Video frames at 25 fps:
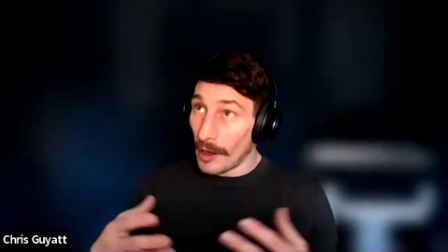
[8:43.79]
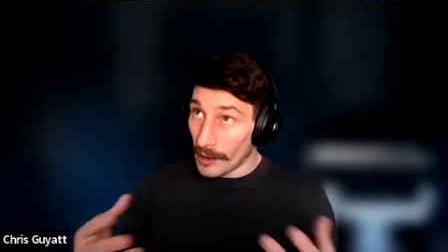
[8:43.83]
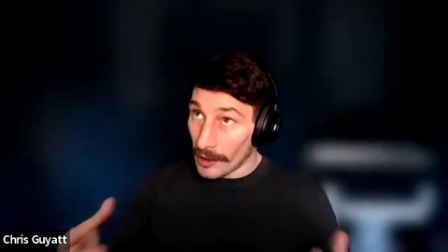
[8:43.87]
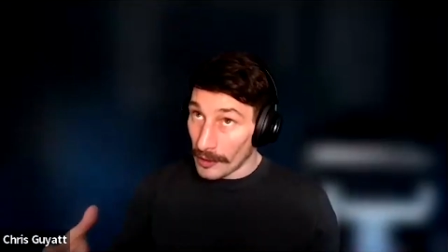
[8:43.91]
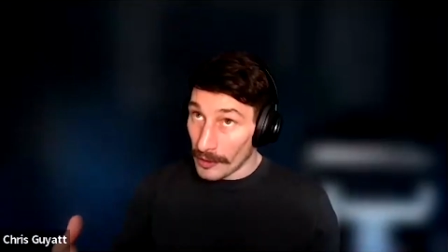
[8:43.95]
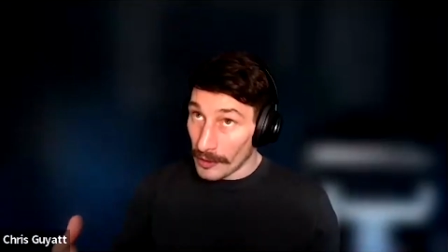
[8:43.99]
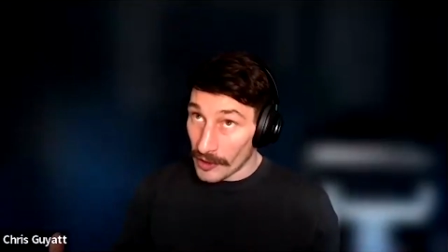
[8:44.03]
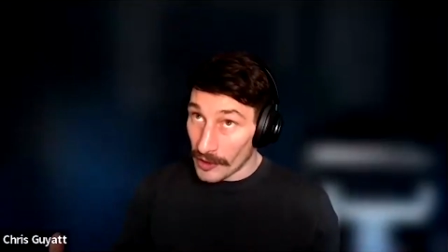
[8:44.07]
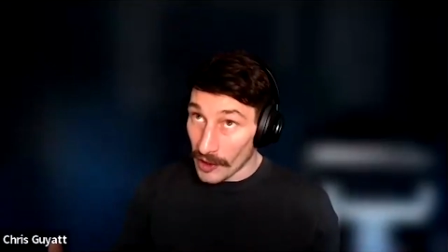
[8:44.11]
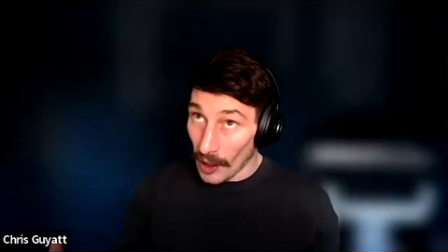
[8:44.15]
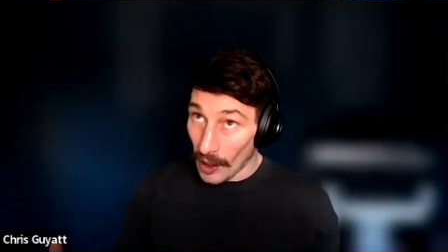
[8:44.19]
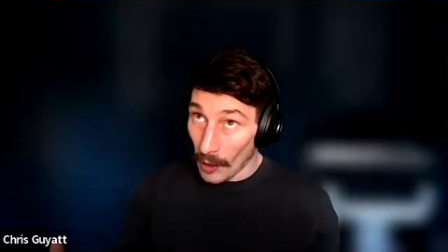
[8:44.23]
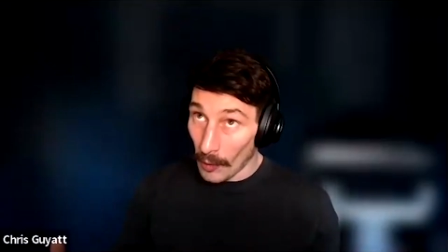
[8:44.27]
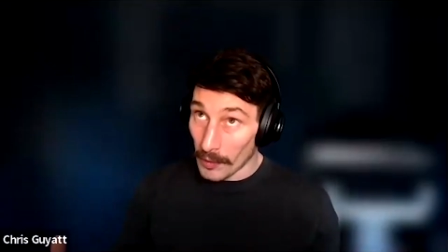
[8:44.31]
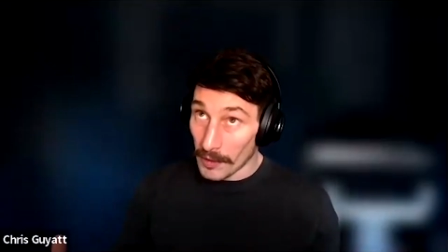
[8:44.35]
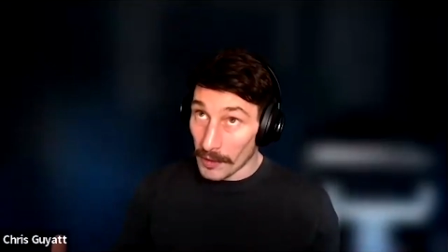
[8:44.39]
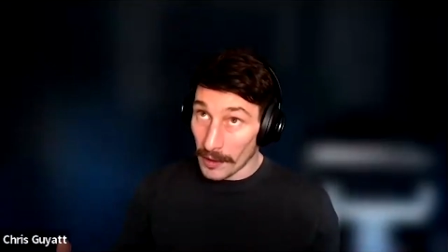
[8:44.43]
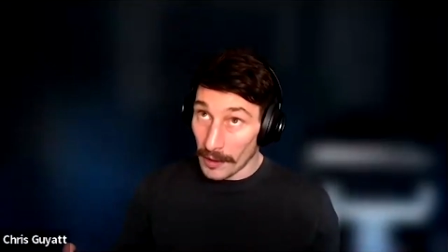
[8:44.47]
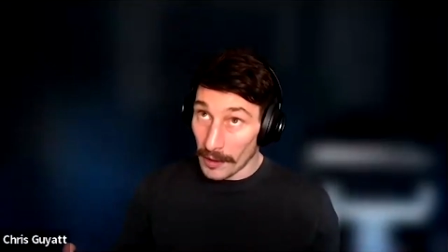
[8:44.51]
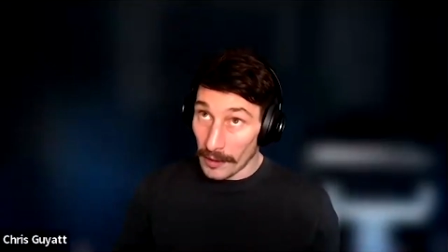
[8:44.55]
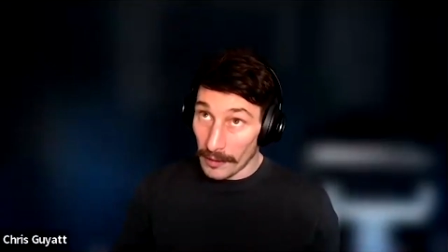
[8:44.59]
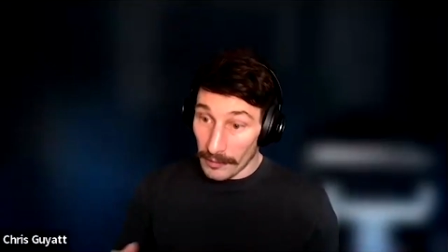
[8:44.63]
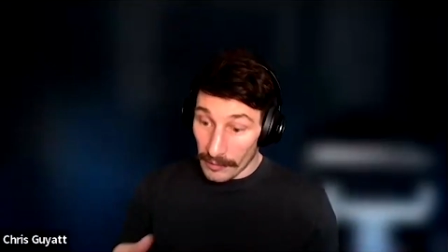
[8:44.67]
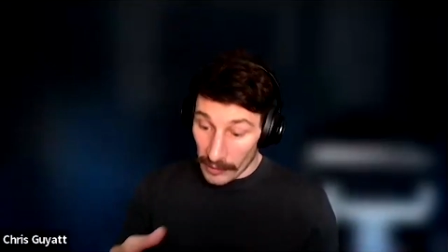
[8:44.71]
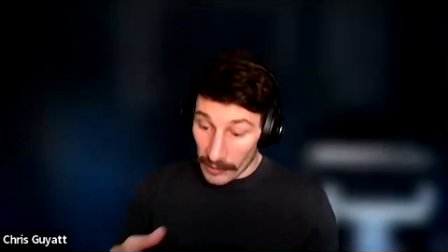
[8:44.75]
a
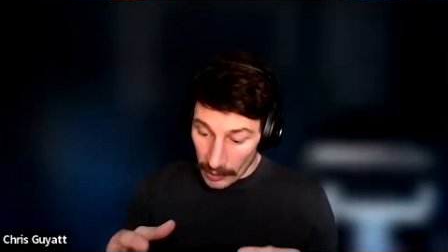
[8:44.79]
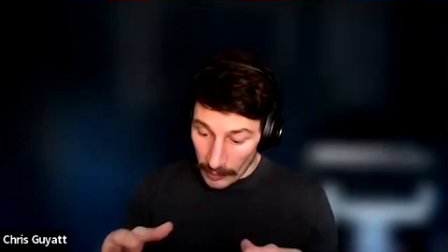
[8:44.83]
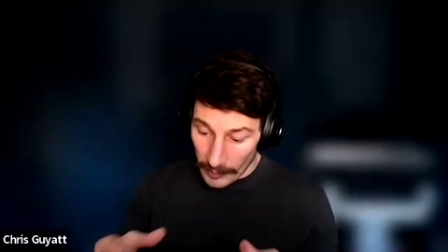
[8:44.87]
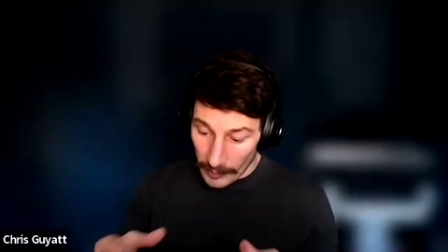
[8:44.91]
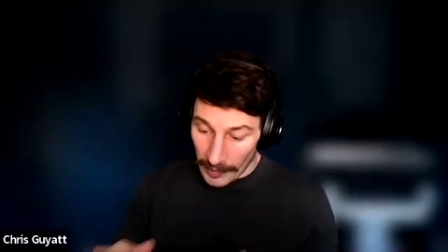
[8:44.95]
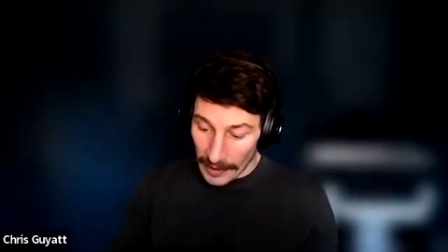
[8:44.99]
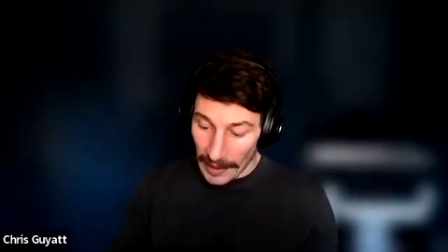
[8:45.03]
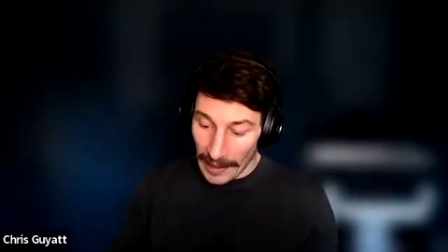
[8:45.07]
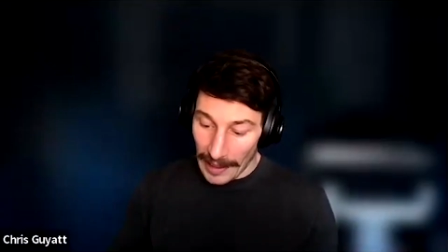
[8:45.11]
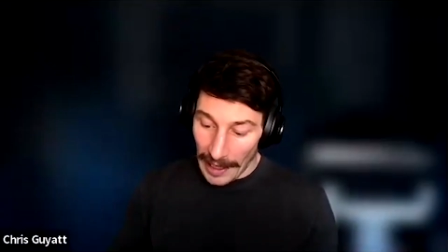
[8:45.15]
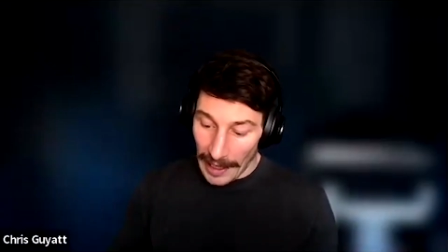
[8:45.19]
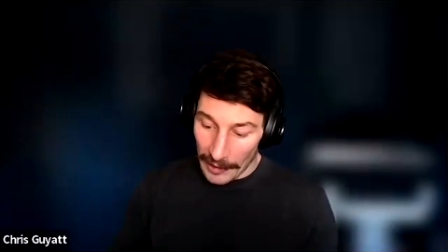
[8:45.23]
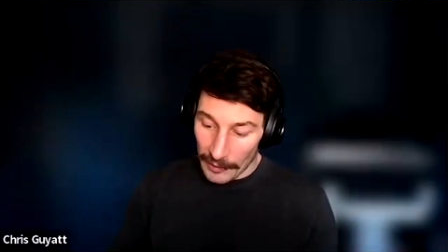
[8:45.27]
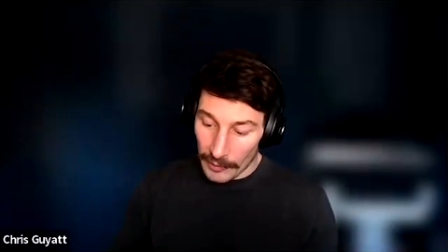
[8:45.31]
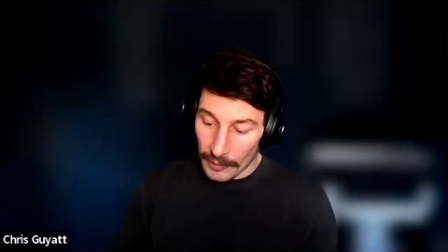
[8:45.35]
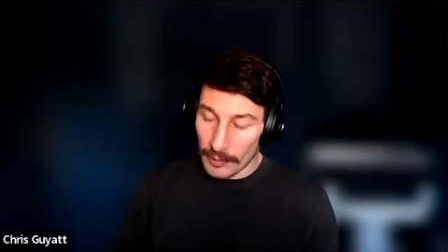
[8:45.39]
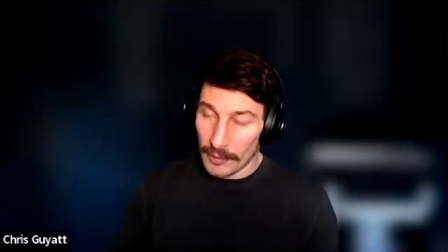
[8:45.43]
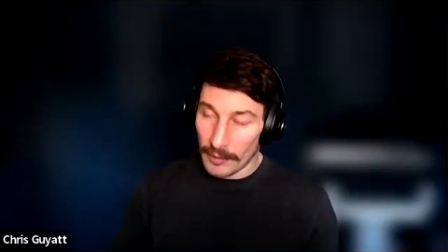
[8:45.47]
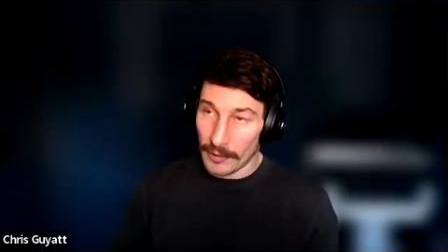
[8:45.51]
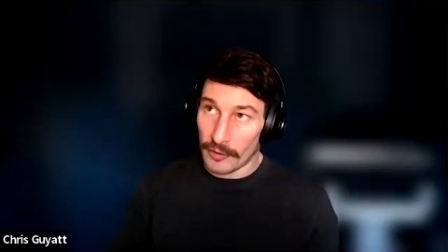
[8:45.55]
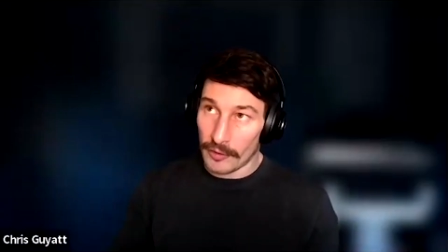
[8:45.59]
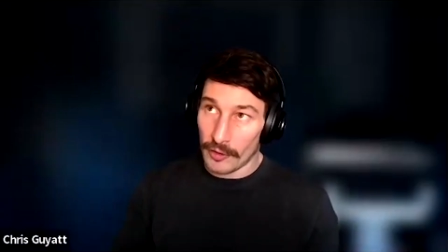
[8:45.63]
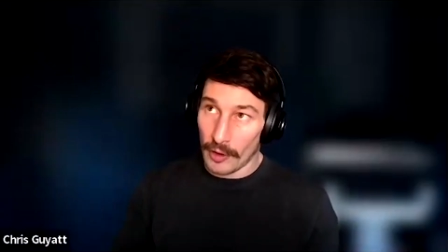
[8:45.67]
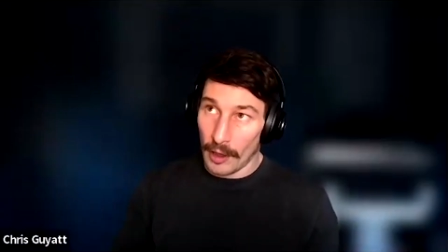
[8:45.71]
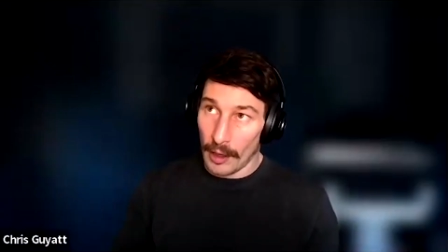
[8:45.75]
consultant doing
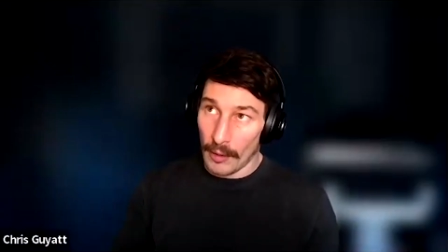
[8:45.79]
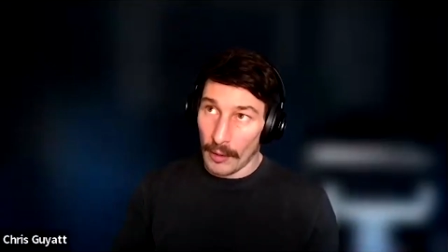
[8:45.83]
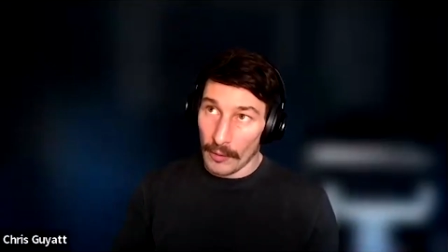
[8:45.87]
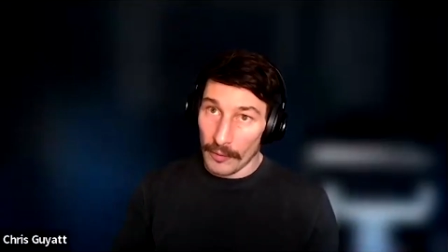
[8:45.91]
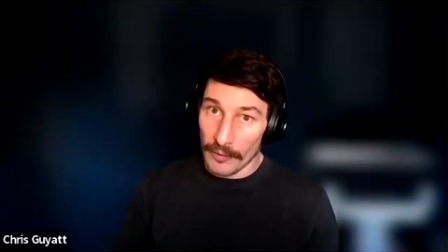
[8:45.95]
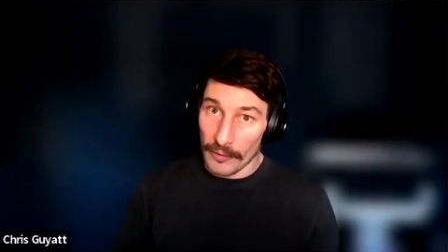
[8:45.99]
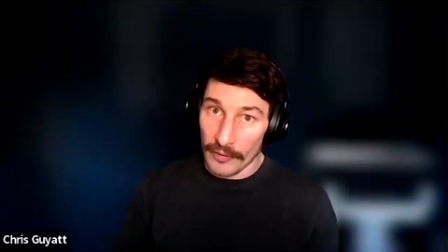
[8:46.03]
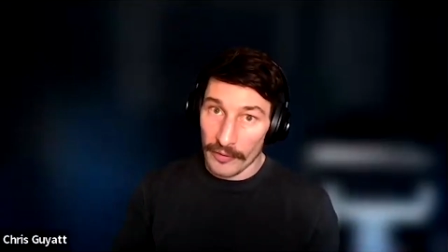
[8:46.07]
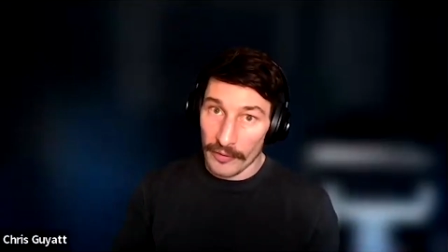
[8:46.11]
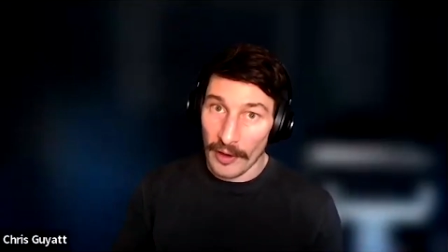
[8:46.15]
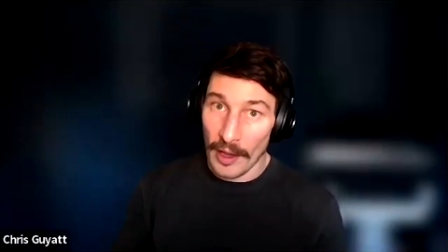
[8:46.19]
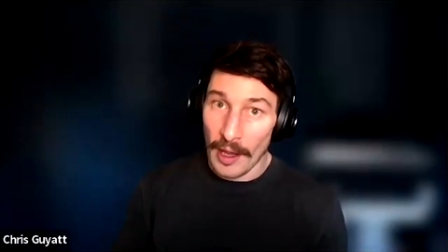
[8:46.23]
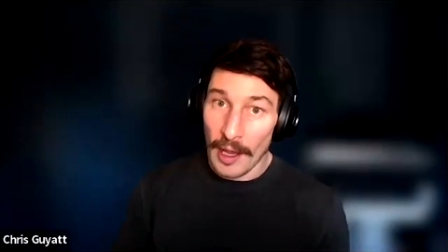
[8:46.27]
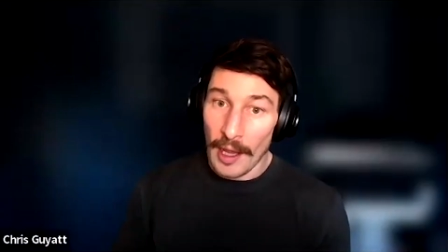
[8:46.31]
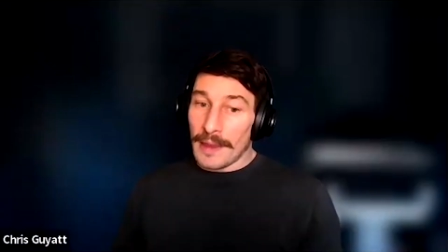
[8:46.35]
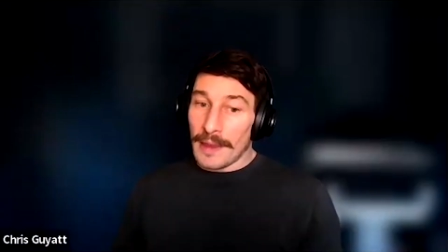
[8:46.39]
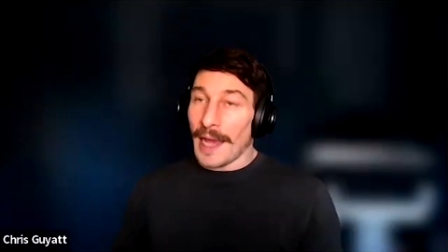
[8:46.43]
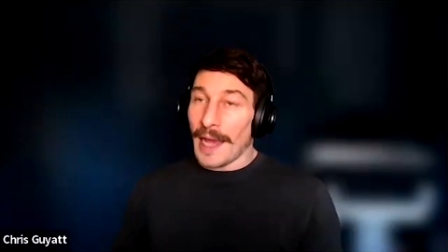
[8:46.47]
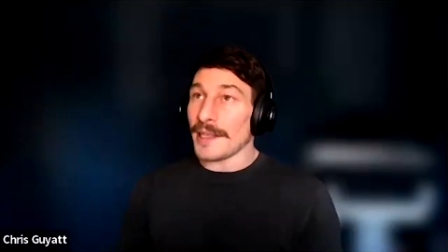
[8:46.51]
electrical controls.